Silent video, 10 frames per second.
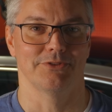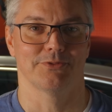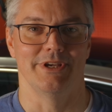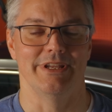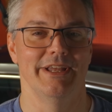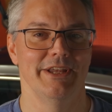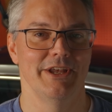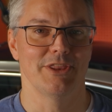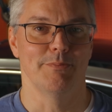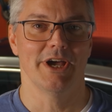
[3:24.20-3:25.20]
3.
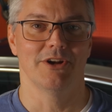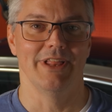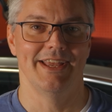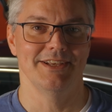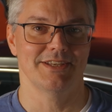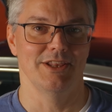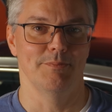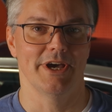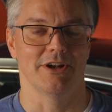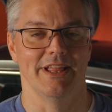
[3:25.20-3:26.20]
The Model S and the
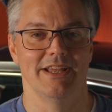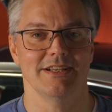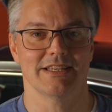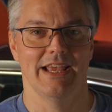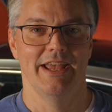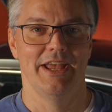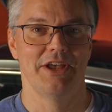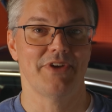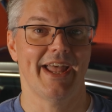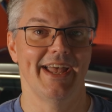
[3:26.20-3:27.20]
Model X
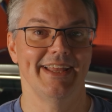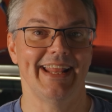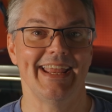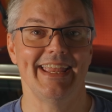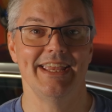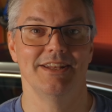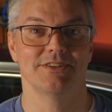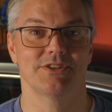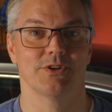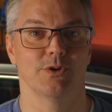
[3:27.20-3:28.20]
have had a heated
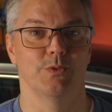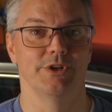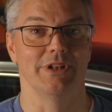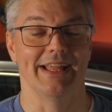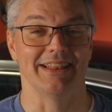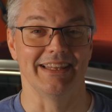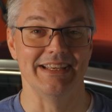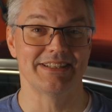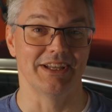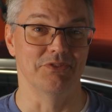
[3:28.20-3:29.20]
steering wheel at
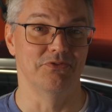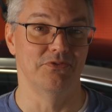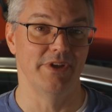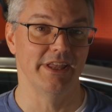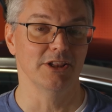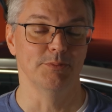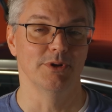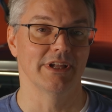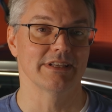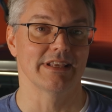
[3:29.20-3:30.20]
least
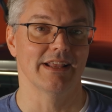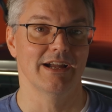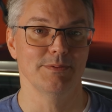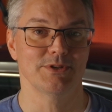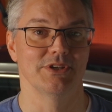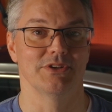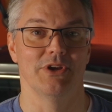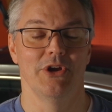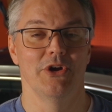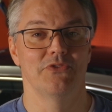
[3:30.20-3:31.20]
available as an option
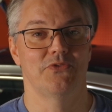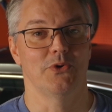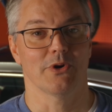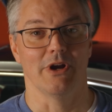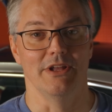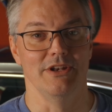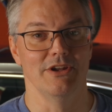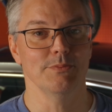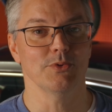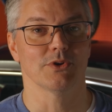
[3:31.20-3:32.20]
for a
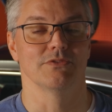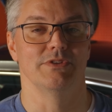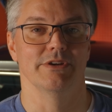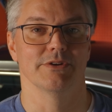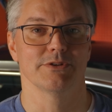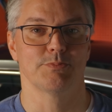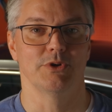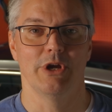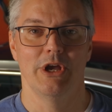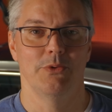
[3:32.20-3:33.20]
number of years,
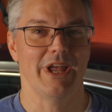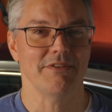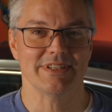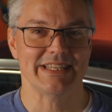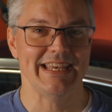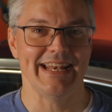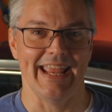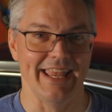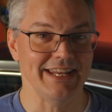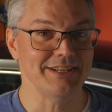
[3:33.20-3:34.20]
but we haven't seen
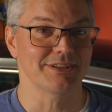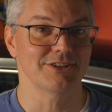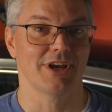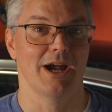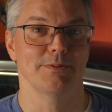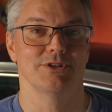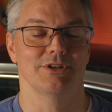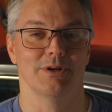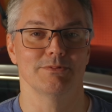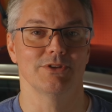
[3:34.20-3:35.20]
any such option
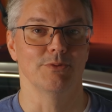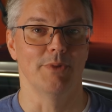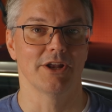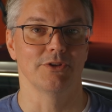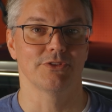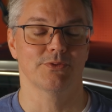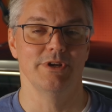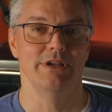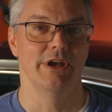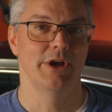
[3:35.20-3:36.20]
come to the Model
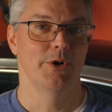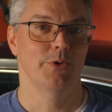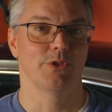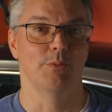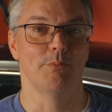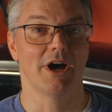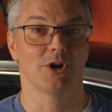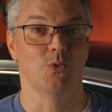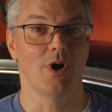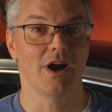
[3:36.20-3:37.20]
3 or the
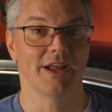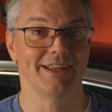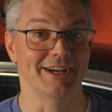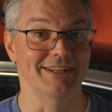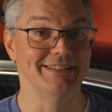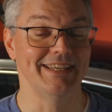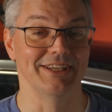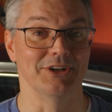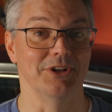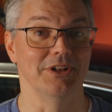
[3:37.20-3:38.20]
Model Y
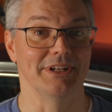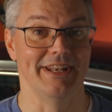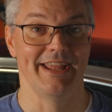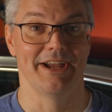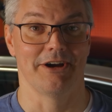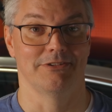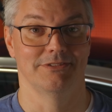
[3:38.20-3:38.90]
until now.